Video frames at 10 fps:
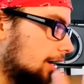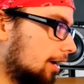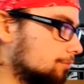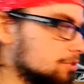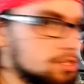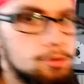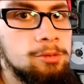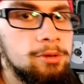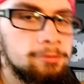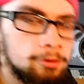I'm just going
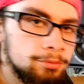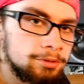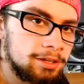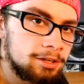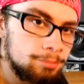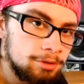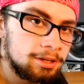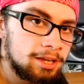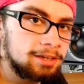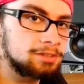to be verbally
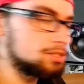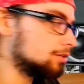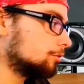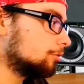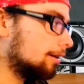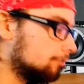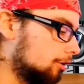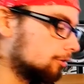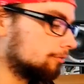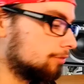communicating to you
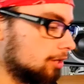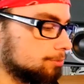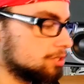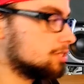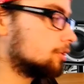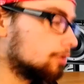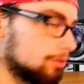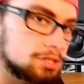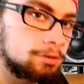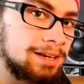all of the options that are on
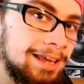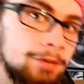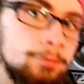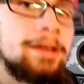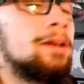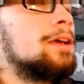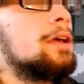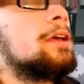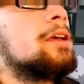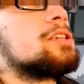the screen anyway,
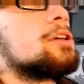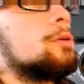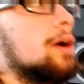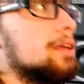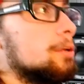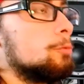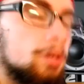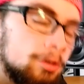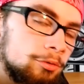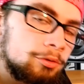so I didn't
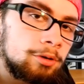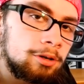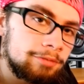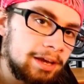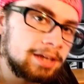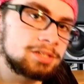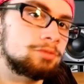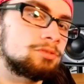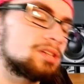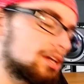want to go through all of the
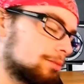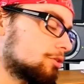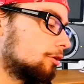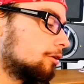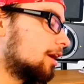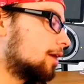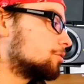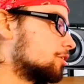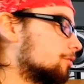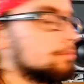hassle of setting up screen
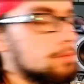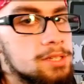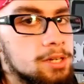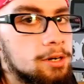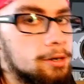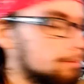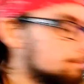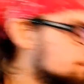capture. Sorry.